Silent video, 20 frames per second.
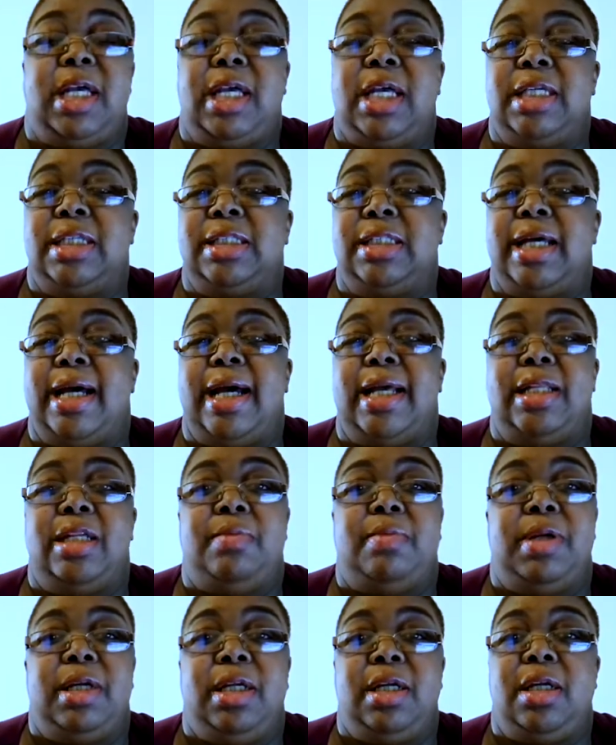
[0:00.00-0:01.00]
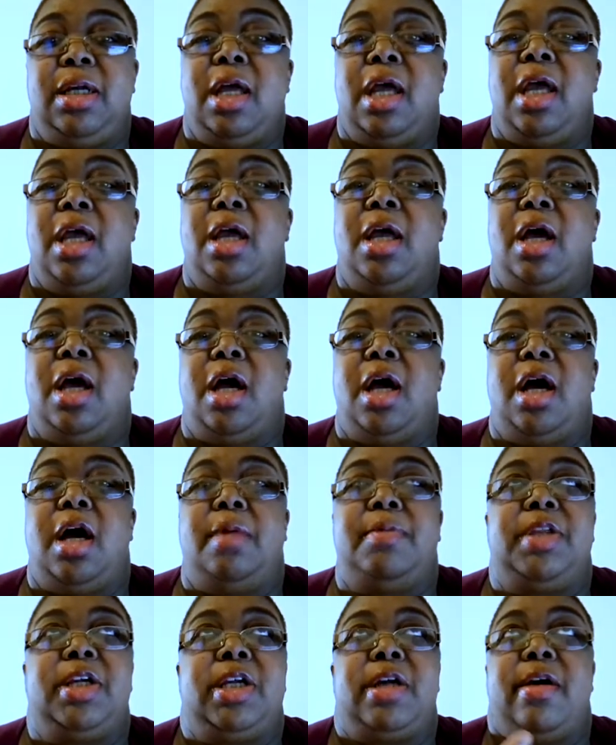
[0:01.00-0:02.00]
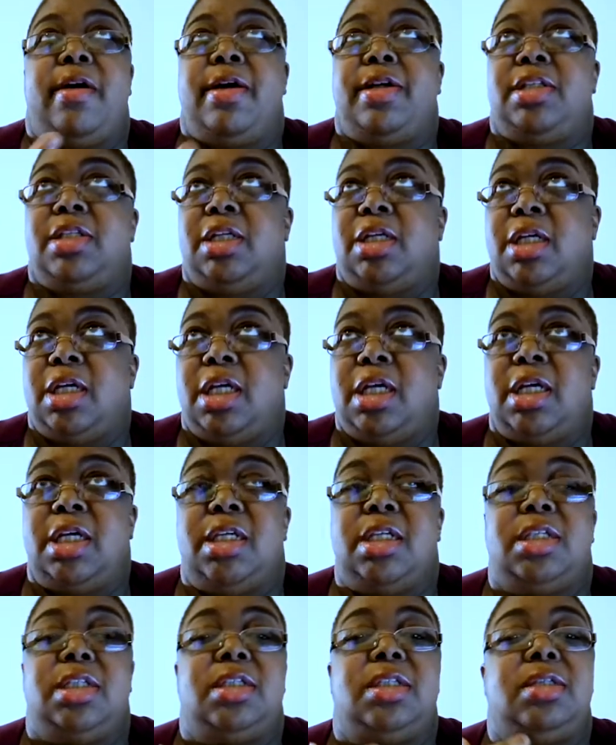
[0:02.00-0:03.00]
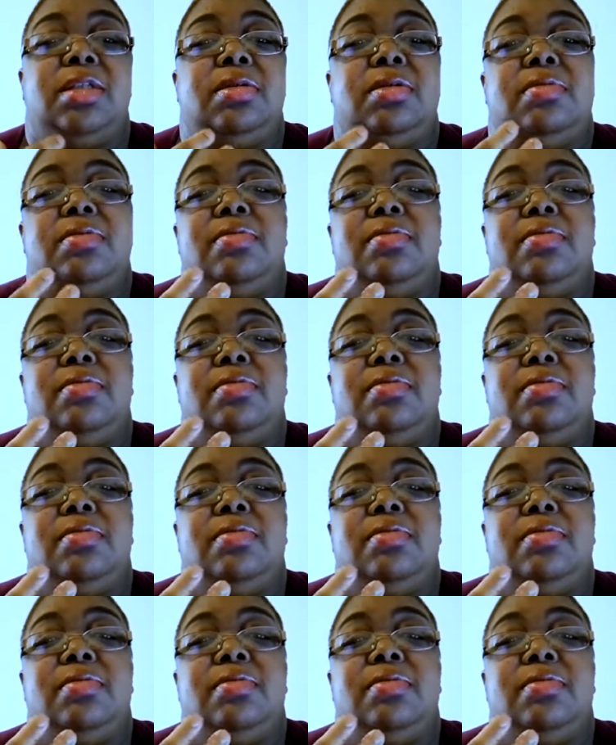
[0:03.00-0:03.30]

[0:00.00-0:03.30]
his line and being, the character is